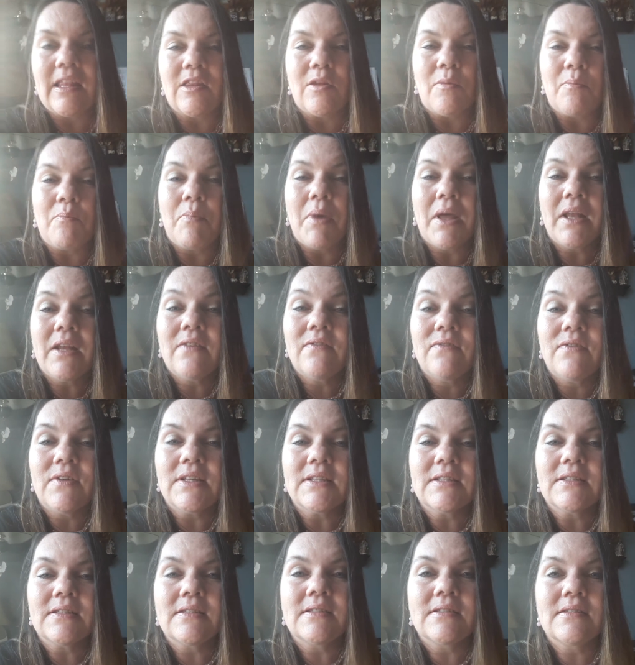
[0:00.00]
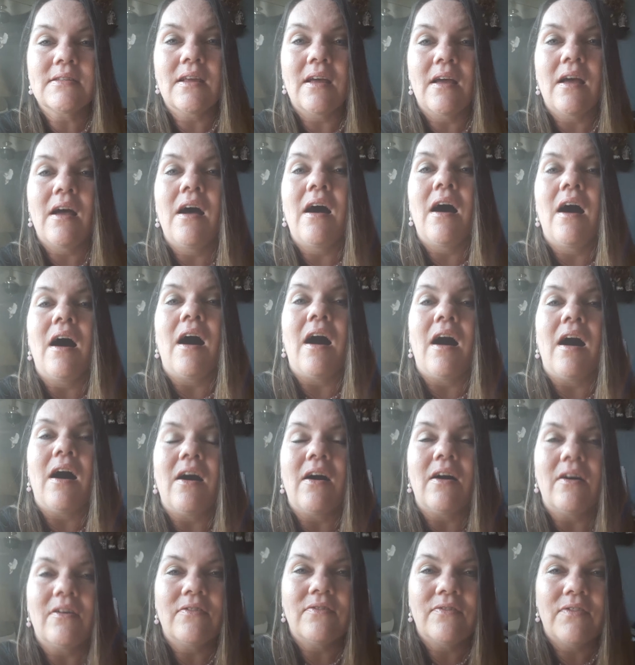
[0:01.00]
and the benefits
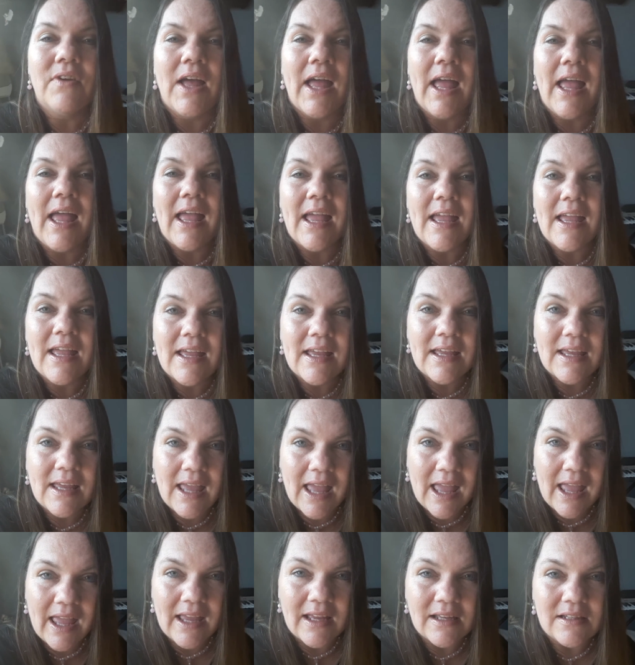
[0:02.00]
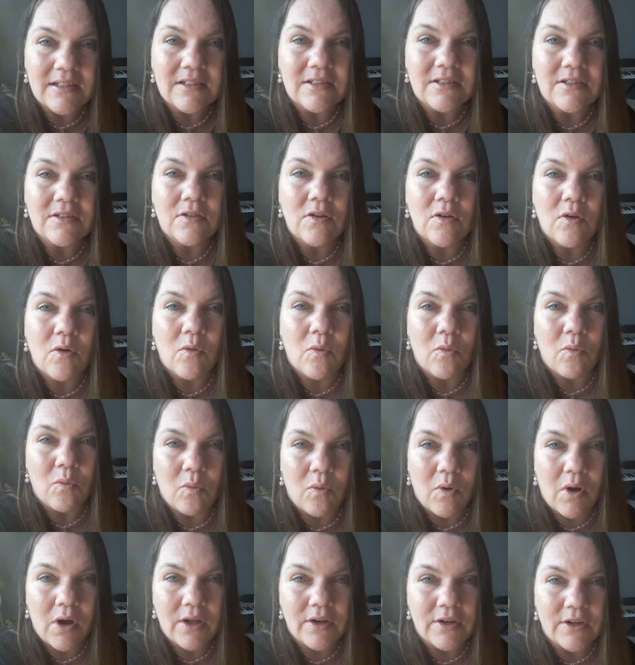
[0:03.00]
of Kangen
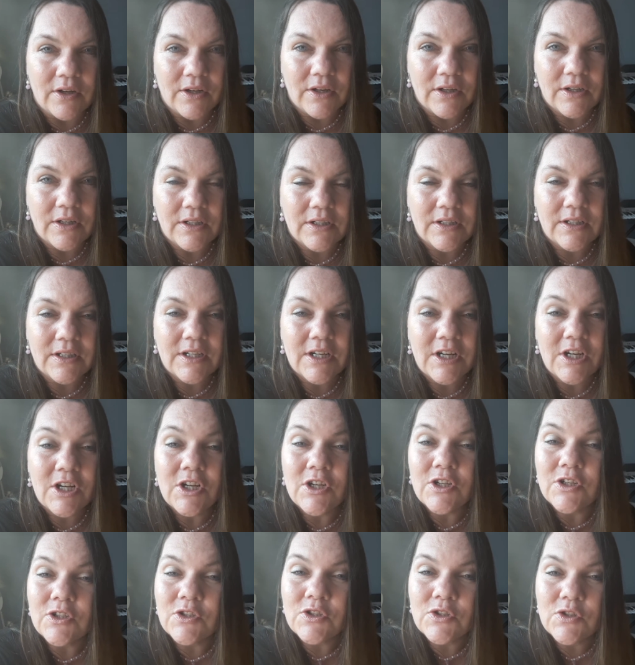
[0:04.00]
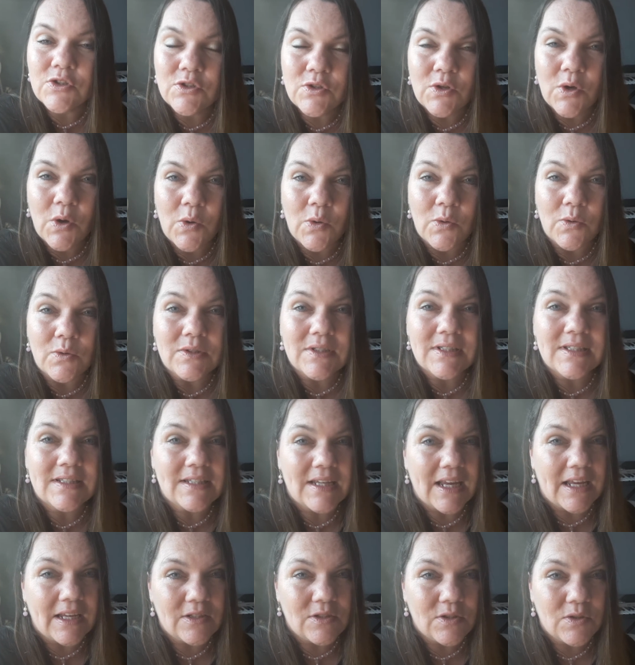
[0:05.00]
water. So
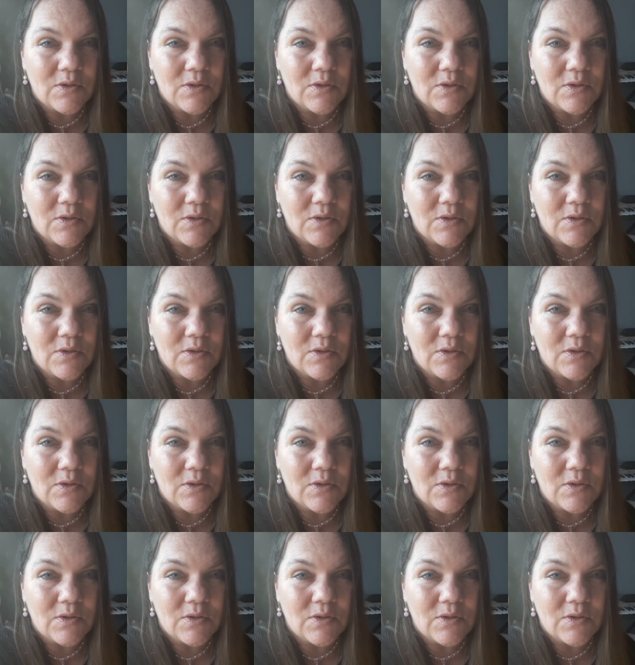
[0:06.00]
stay